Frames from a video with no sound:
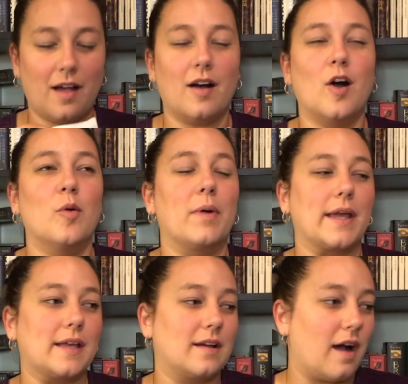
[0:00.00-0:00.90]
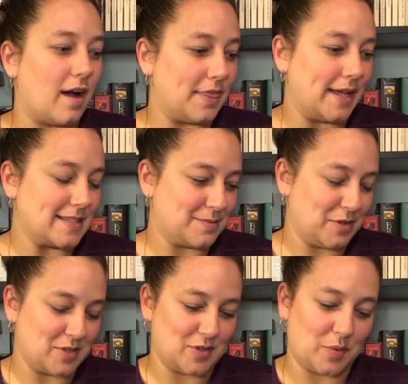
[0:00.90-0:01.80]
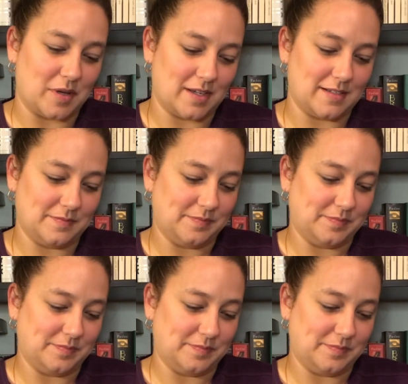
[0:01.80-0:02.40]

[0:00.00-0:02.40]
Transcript: Oh my god, that smells so good.